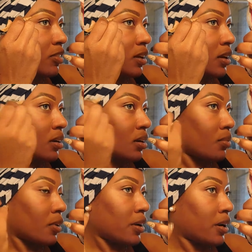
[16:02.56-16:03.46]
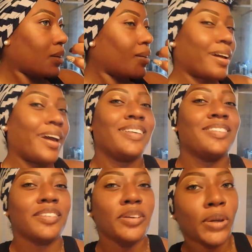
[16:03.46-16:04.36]
there. I'm worried. Okay.
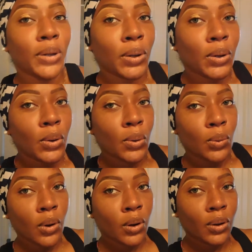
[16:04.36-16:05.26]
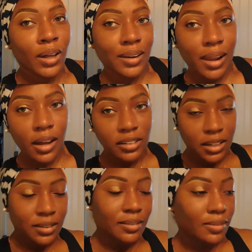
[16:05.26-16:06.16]
Woo, nailed
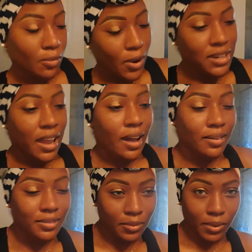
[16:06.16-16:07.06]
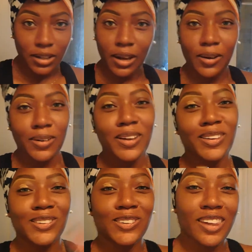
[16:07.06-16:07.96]
it. One down, one to go.
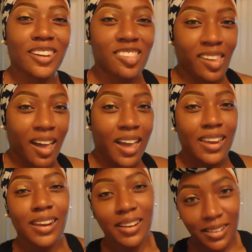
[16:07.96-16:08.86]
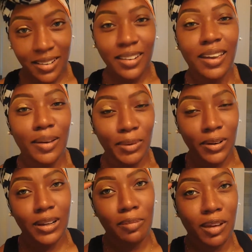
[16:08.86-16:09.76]
Do the other side, and we're going
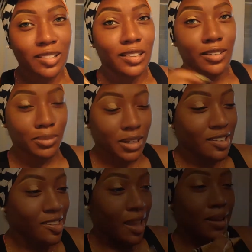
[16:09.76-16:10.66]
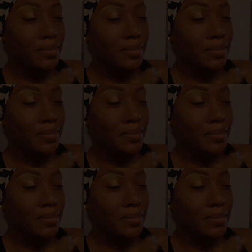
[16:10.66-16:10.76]
to get back to this one in a second.